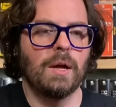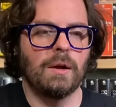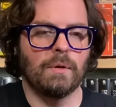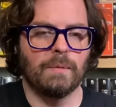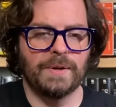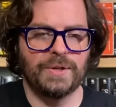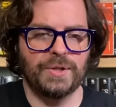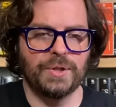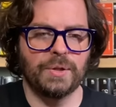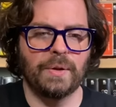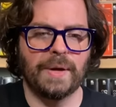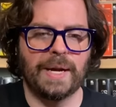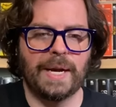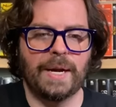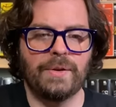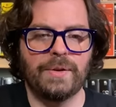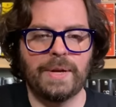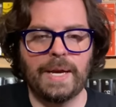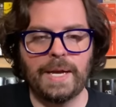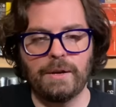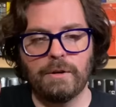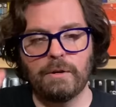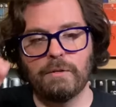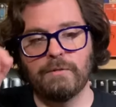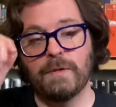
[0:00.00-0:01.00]
Original air
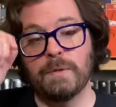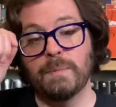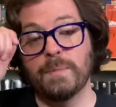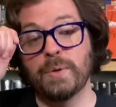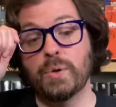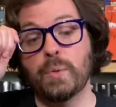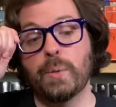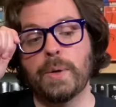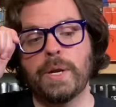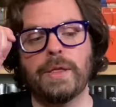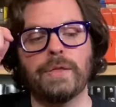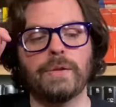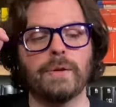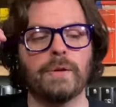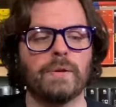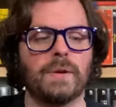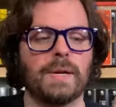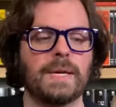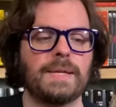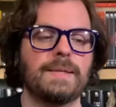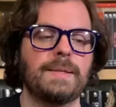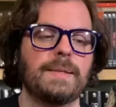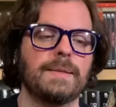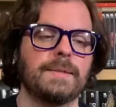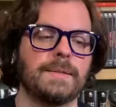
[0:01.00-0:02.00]
date, November 23rd,
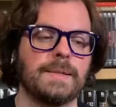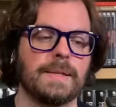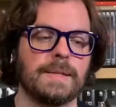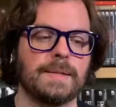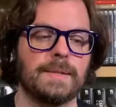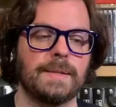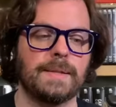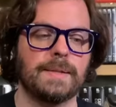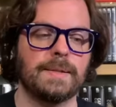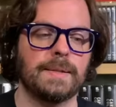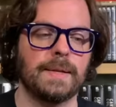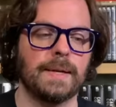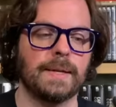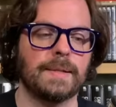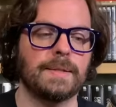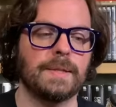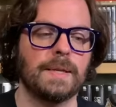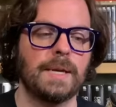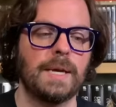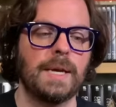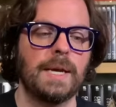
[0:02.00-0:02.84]
1966.